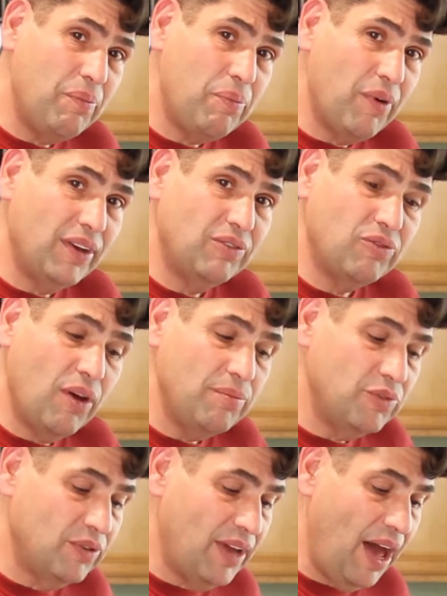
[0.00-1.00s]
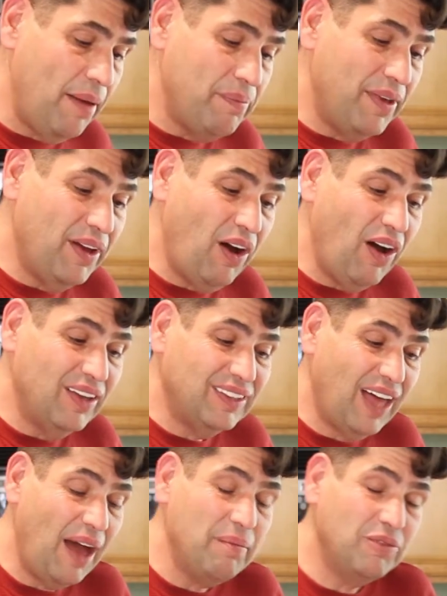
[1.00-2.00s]
breadcrumbs or not because
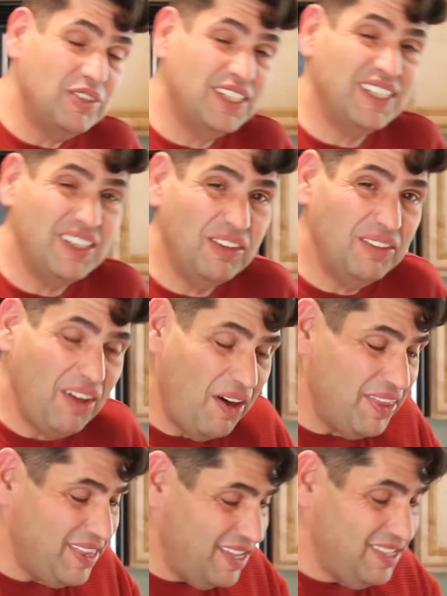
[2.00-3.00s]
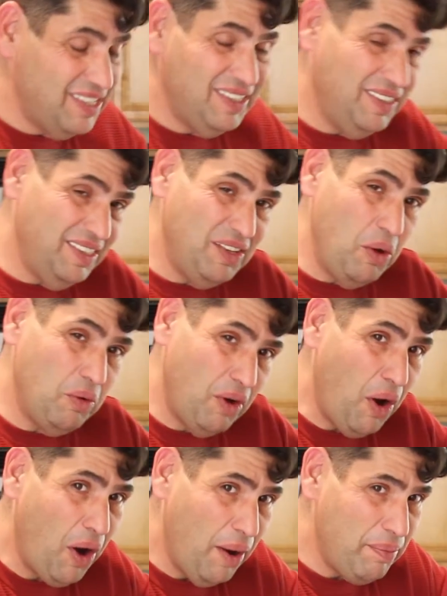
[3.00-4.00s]
I'm still on this no
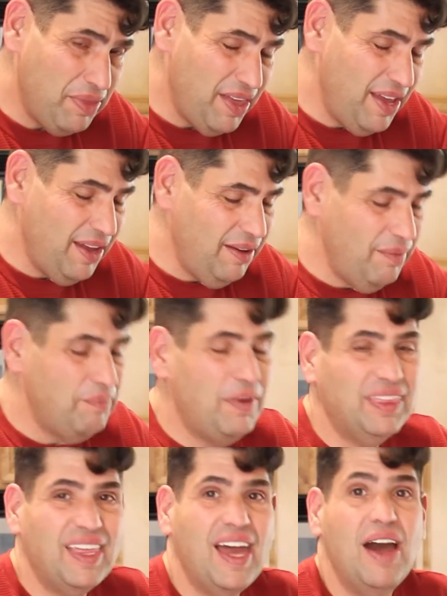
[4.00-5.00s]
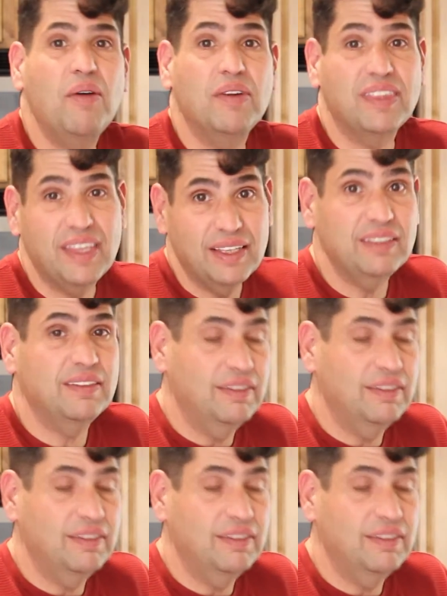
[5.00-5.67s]
carb thing, but the hell with it.